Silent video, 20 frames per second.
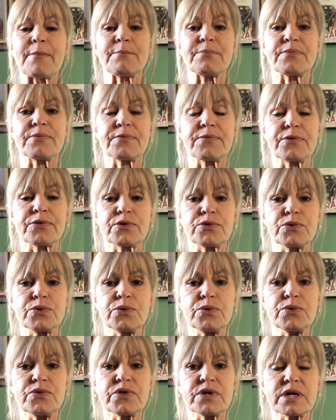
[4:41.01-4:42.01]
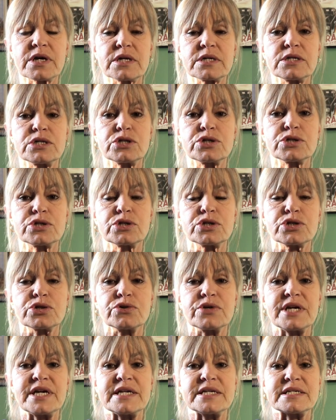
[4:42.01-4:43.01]
through the
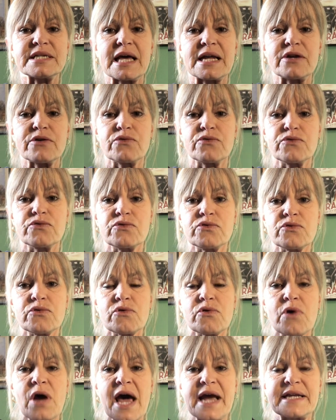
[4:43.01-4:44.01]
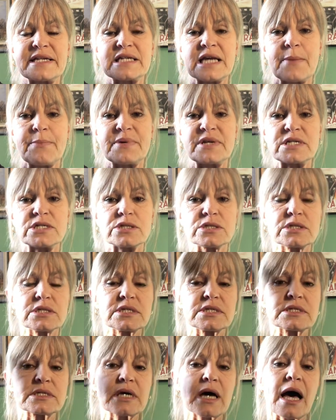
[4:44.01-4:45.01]
trees and right up into the
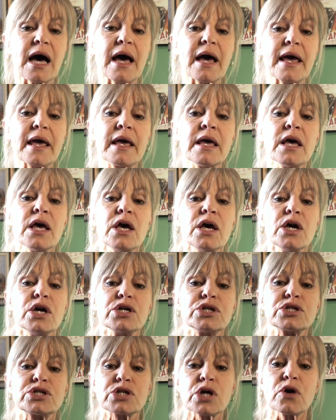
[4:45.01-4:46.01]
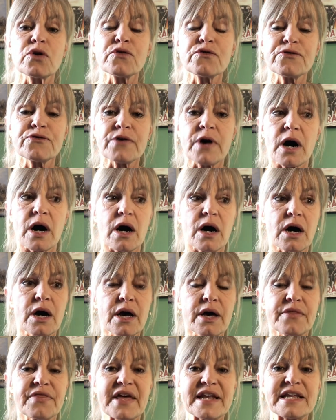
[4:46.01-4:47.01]
sky, so far
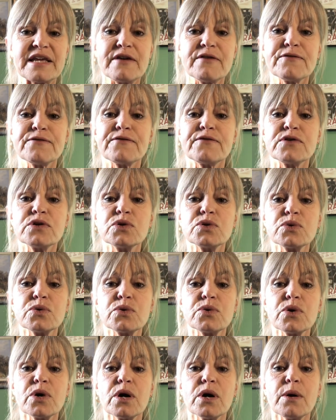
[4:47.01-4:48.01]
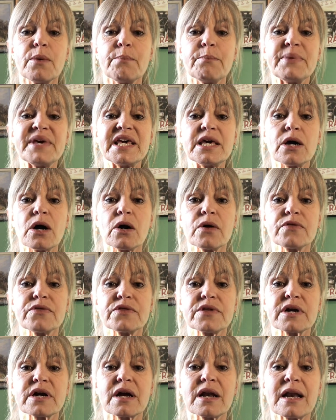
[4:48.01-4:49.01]
that he flew beyond
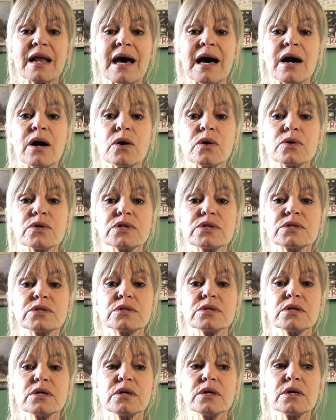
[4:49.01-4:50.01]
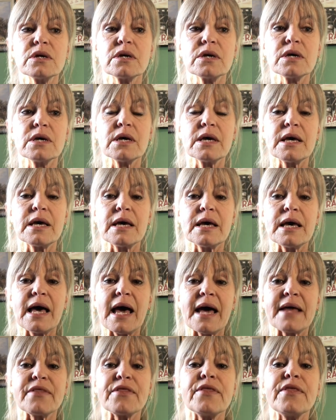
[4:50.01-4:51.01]
the clouds.
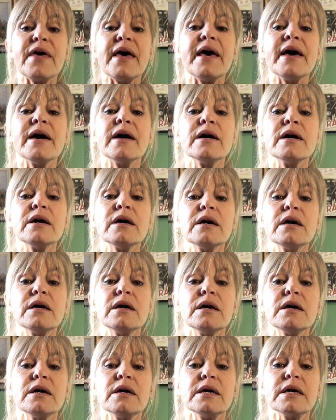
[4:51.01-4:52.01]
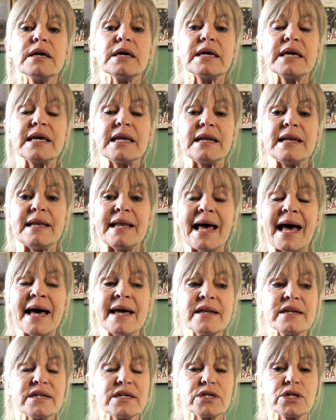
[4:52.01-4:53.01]
And there he
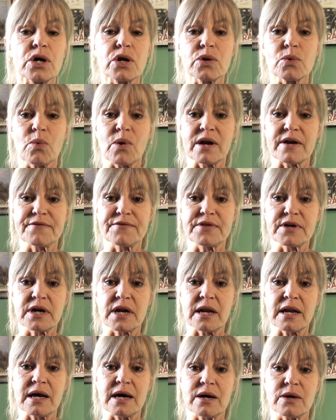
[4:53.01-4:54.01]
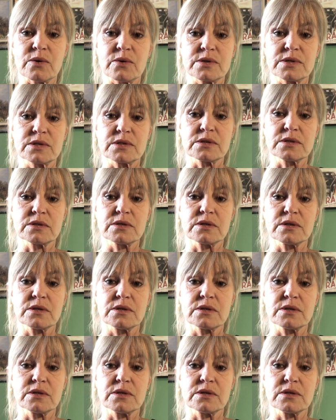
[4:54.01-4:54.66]
landed on one of the clouds.